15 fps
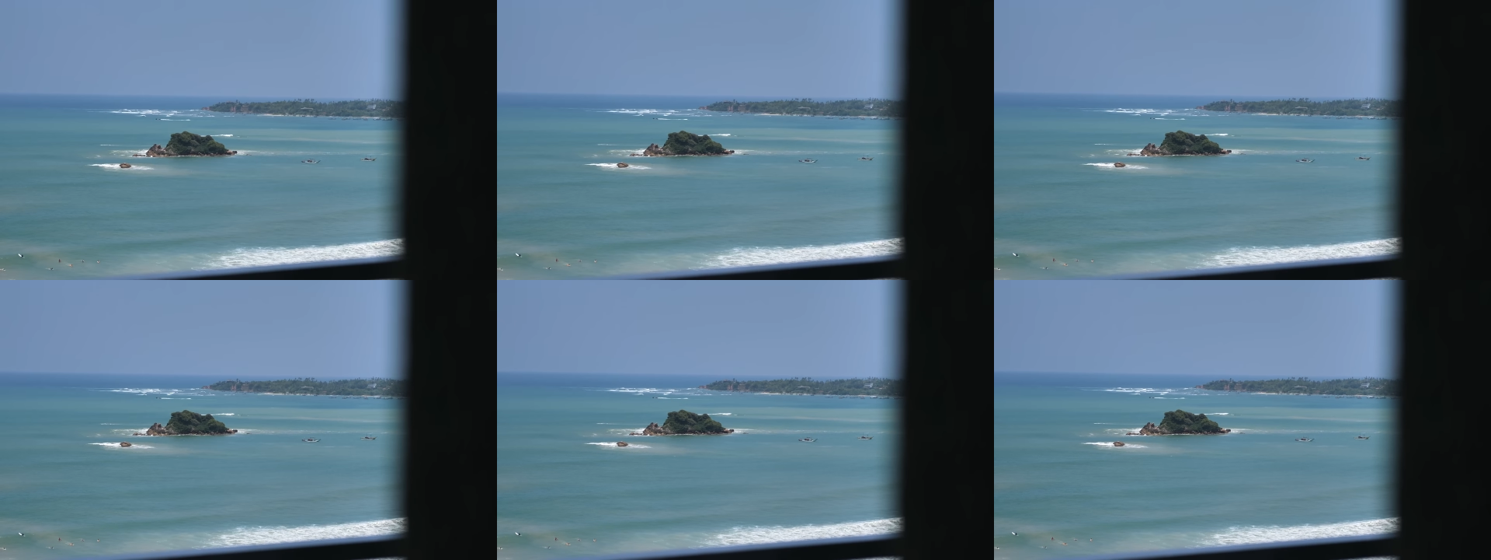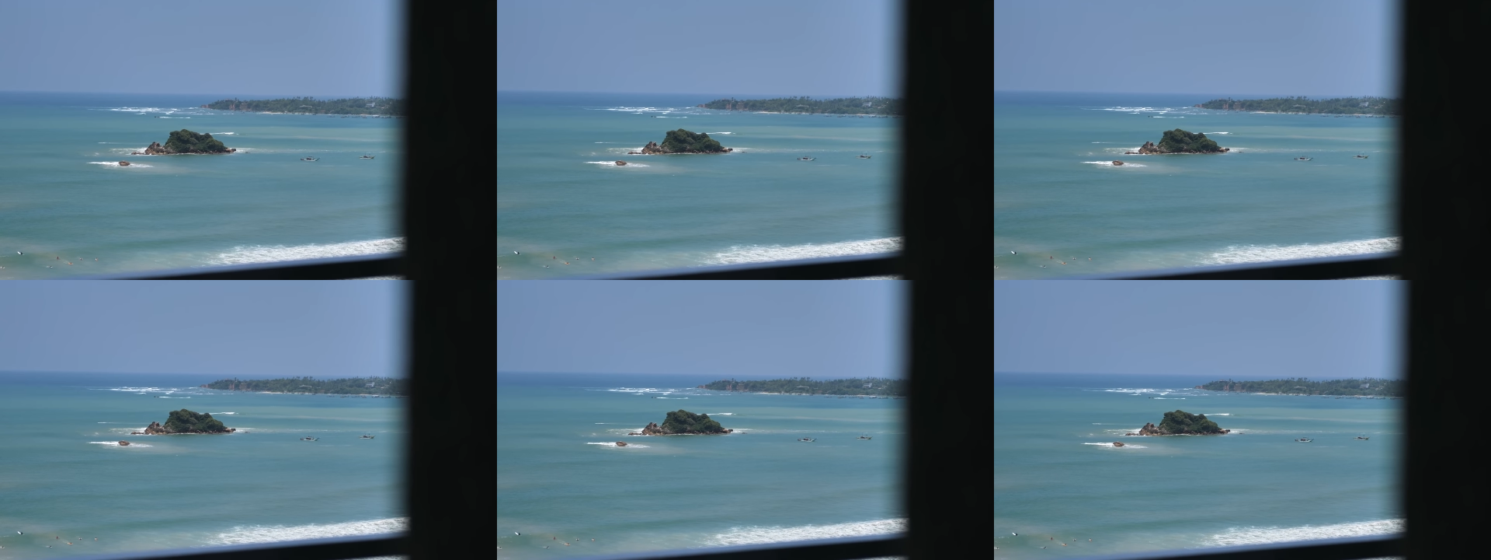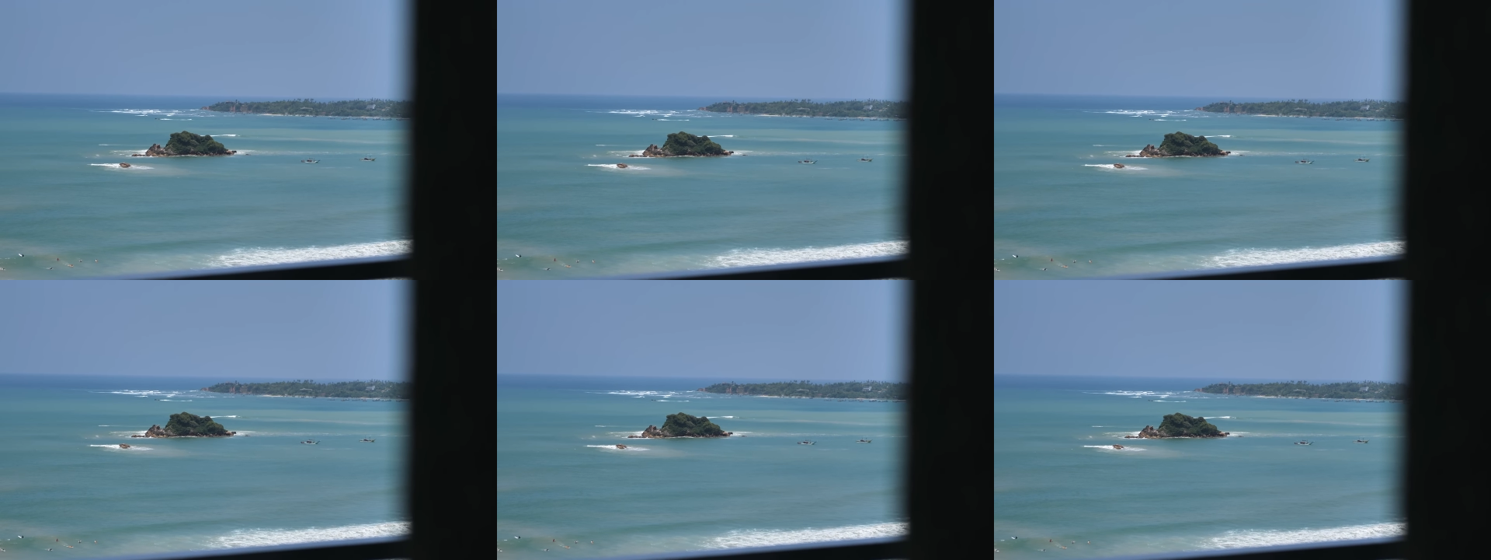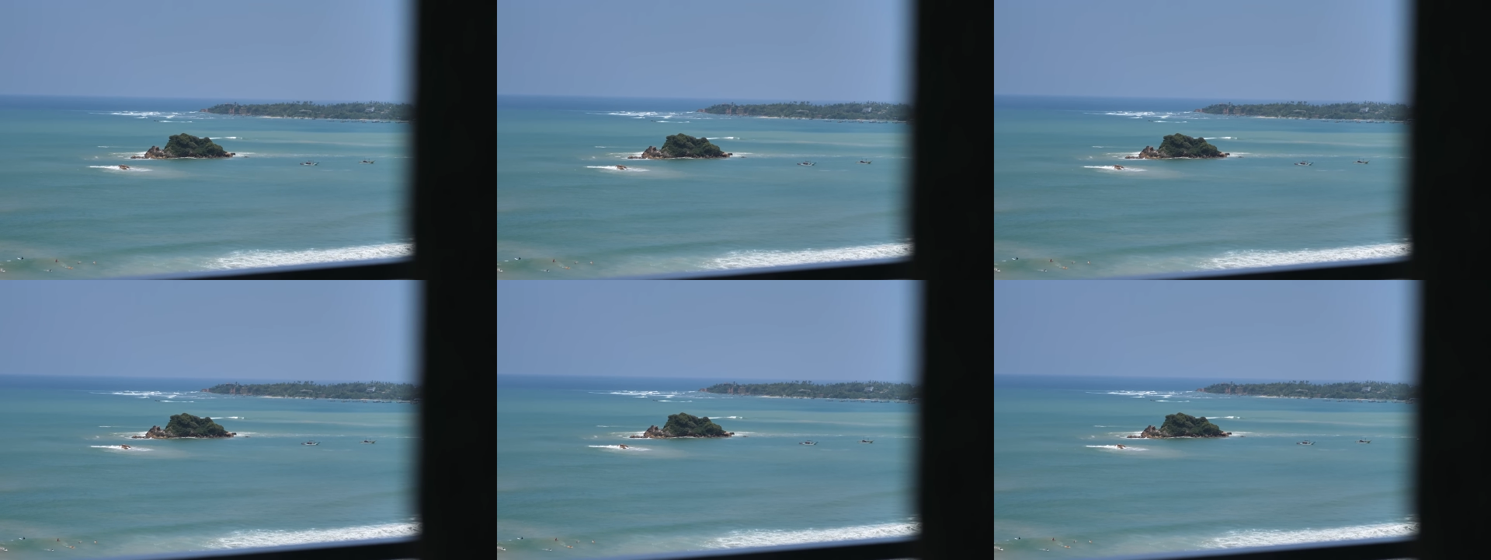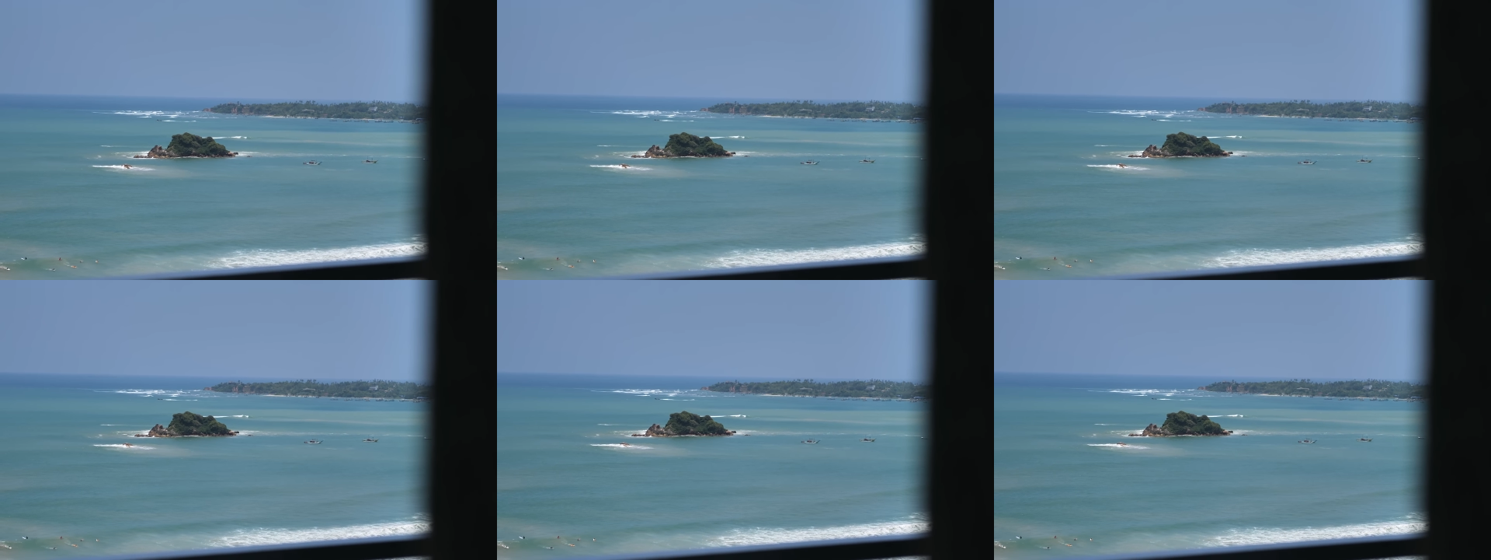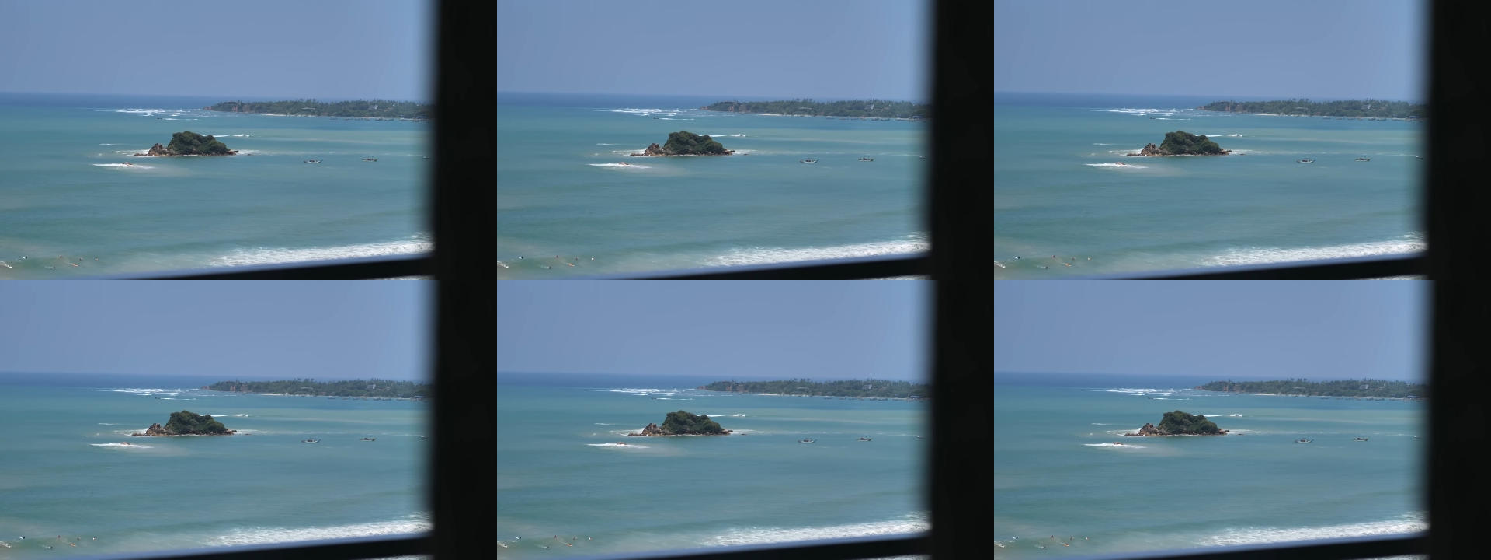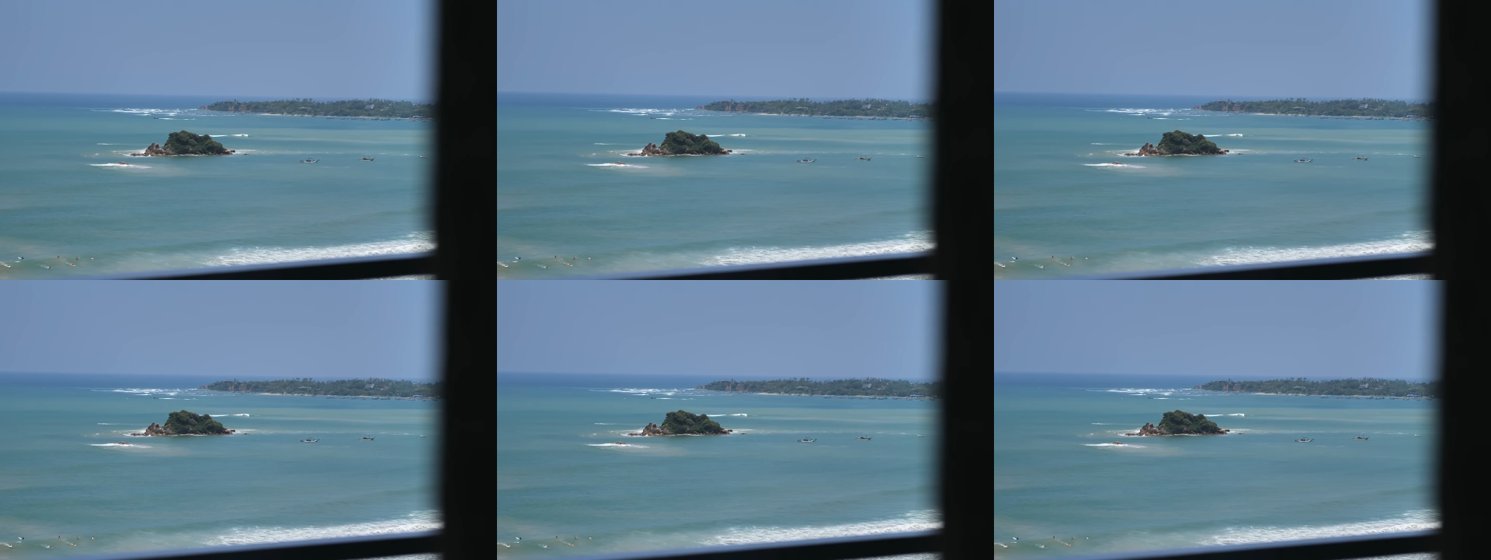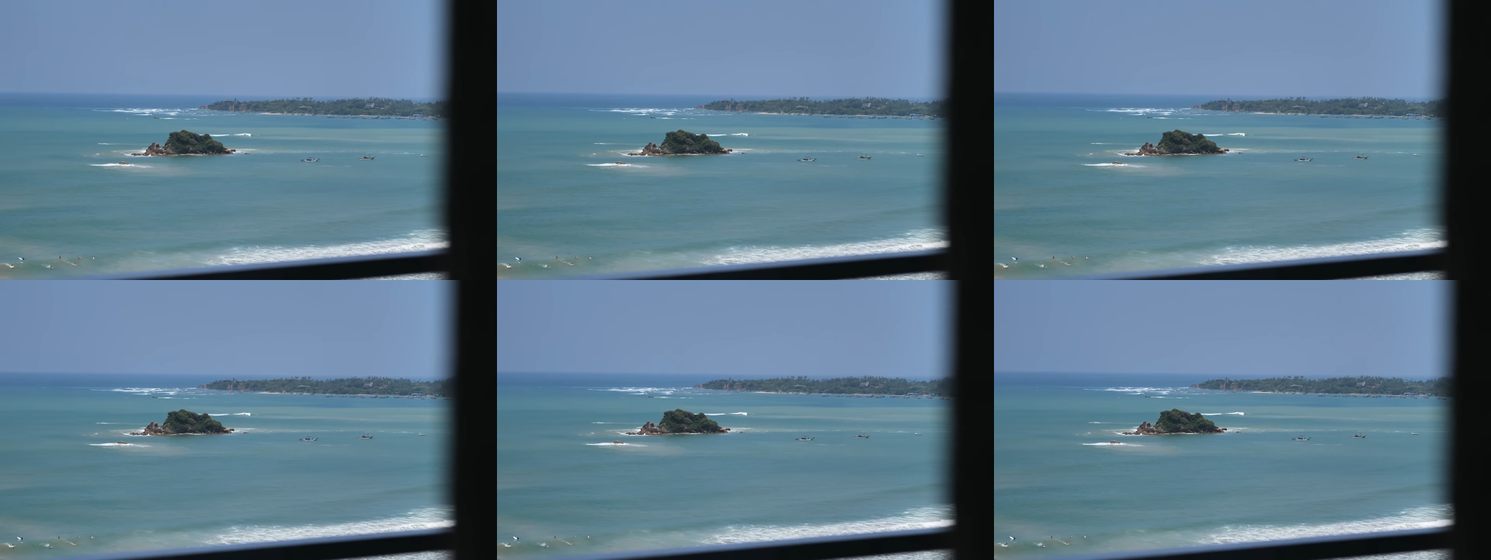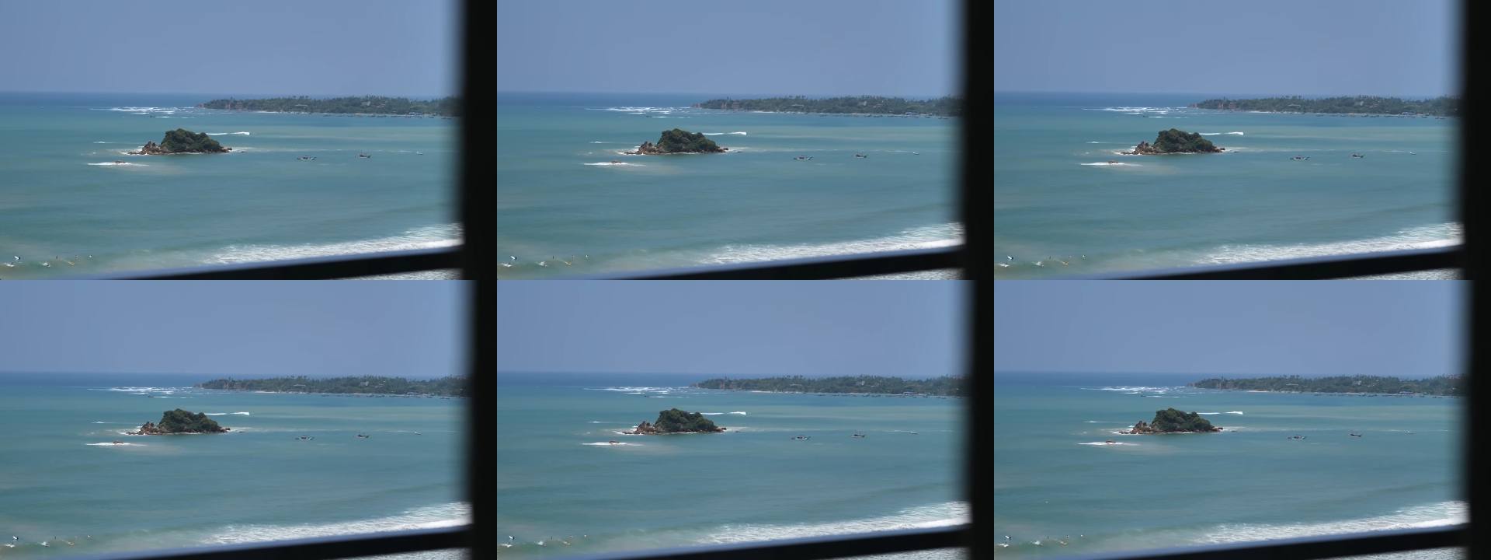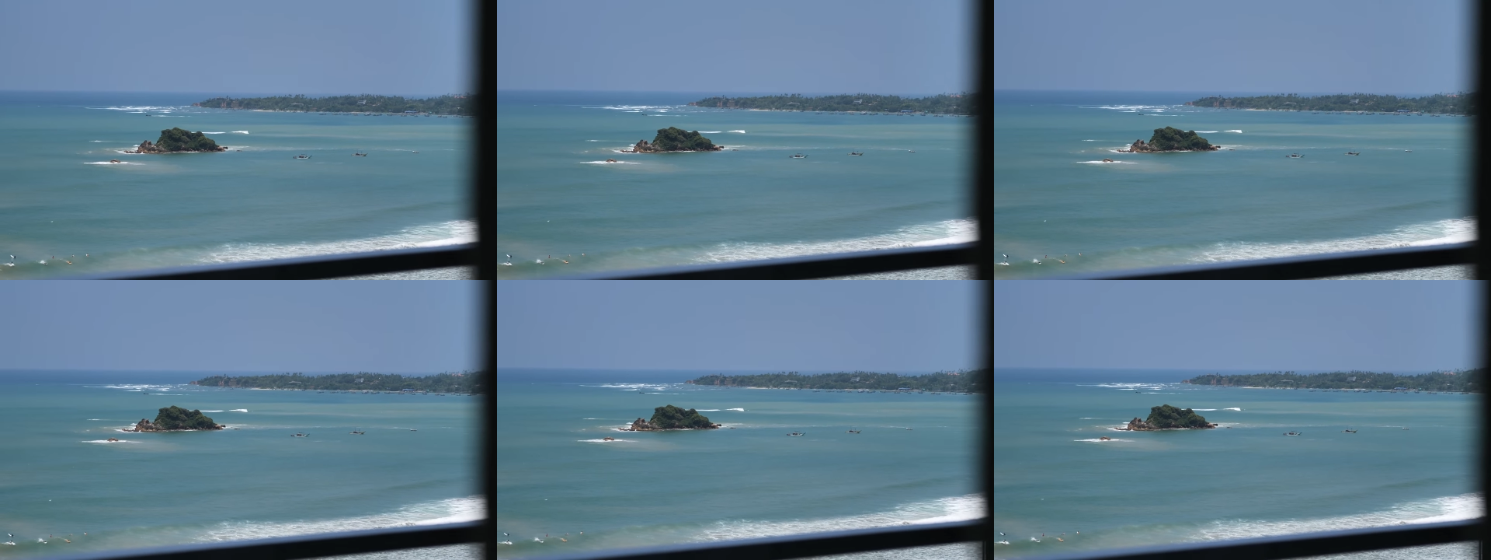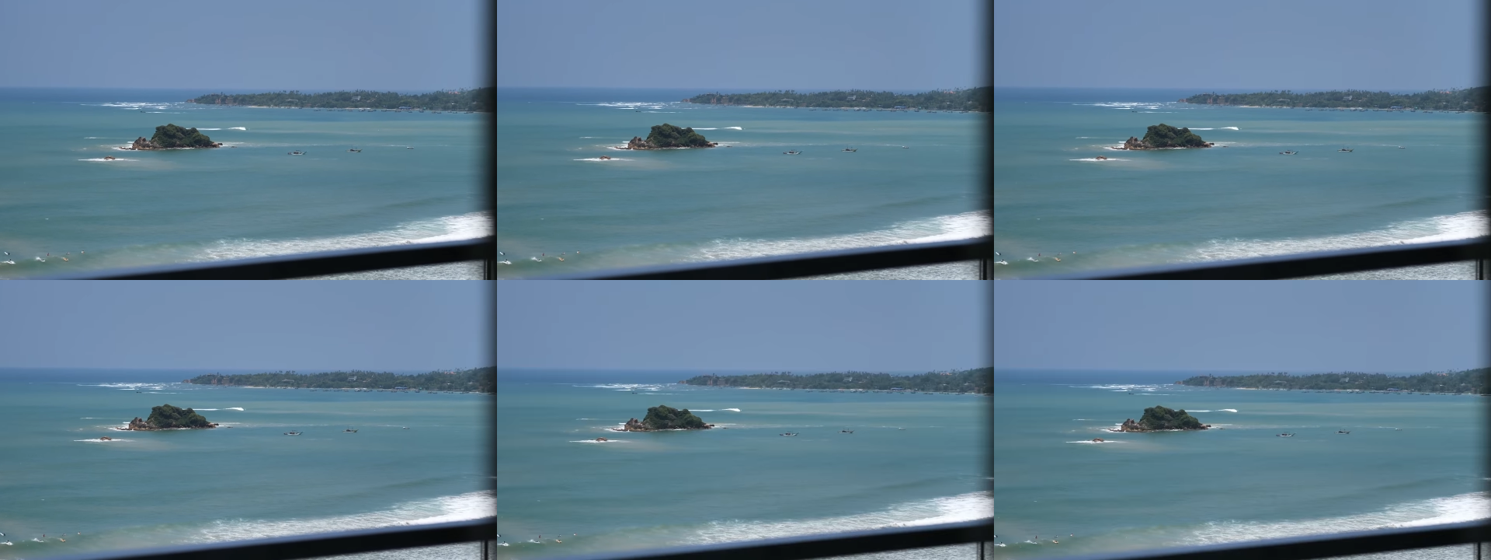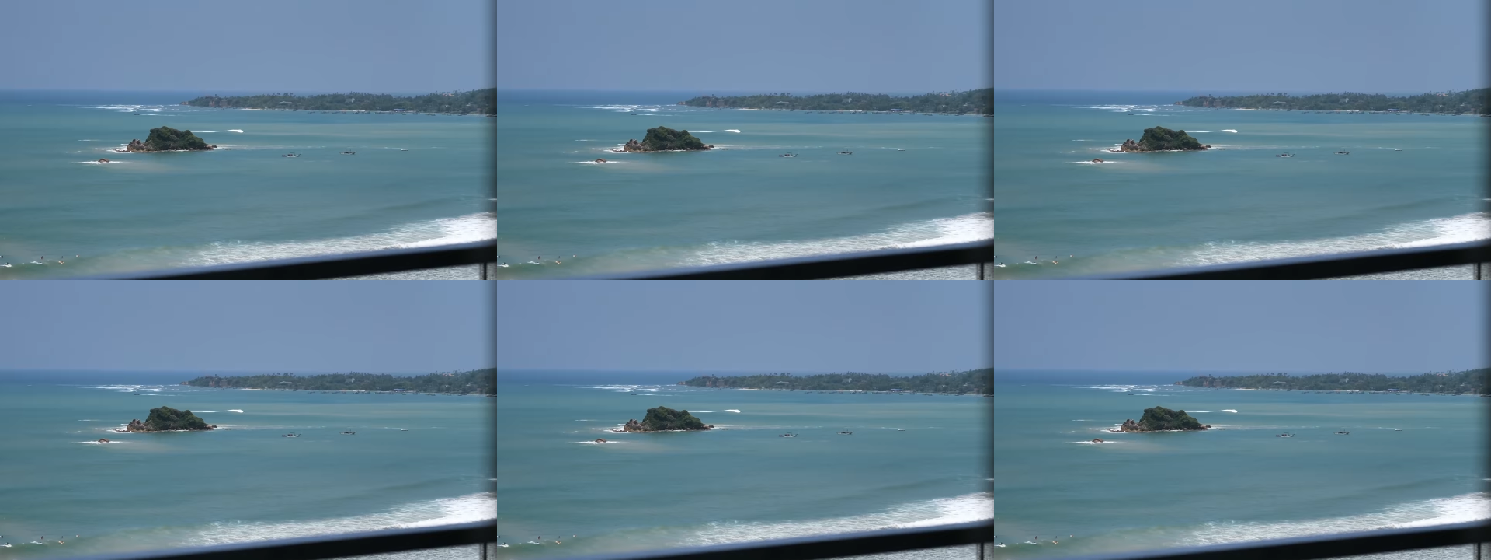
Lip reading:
Nobody's mouth can be seen.